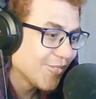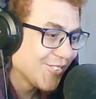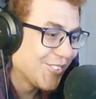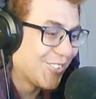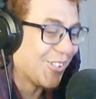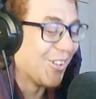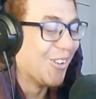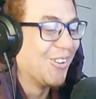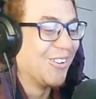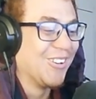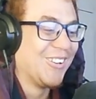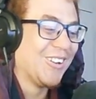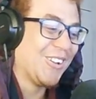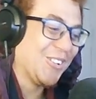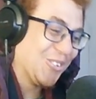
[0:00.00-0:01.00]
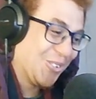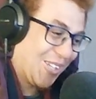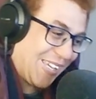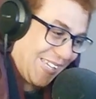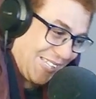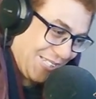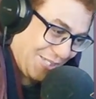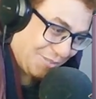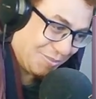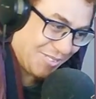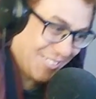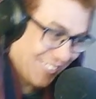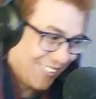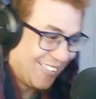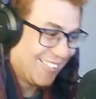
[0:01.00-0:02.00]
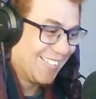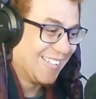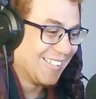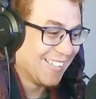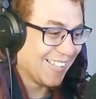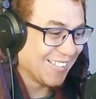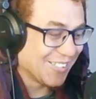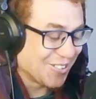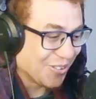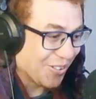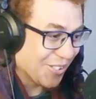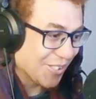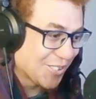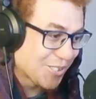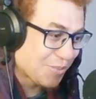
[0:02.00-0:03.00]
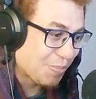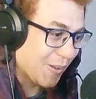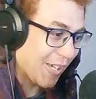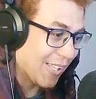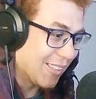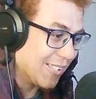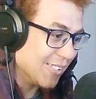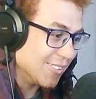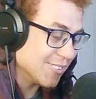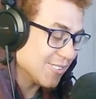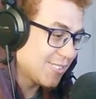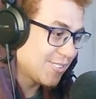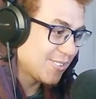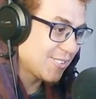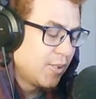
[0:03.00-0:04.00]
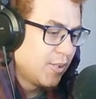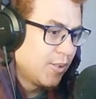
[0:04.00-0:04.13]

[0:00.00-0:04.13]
Dude, are you kidding me? I did not expect this.